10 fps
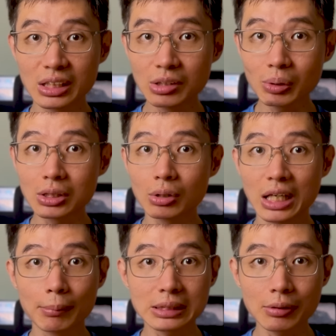even though
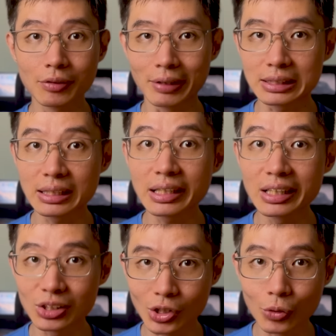lump sum investing
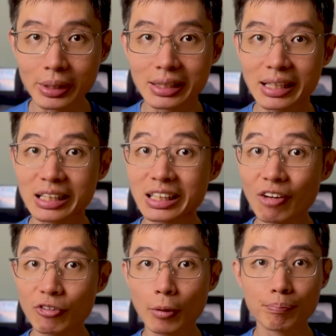in theory can
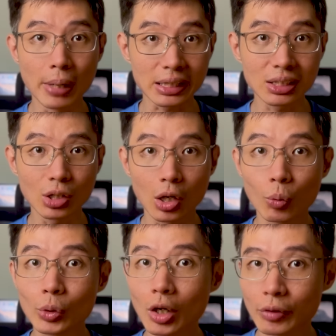give you better
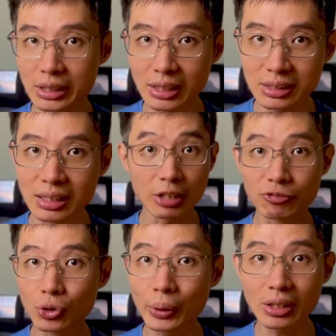overall returns,
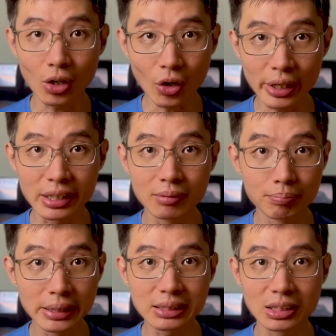if going all in
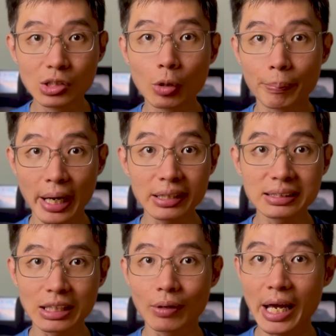means you will panic
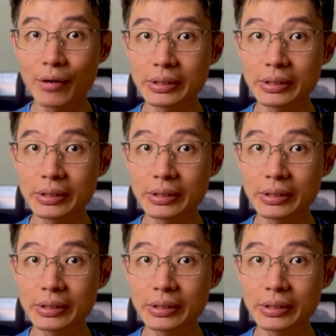sell every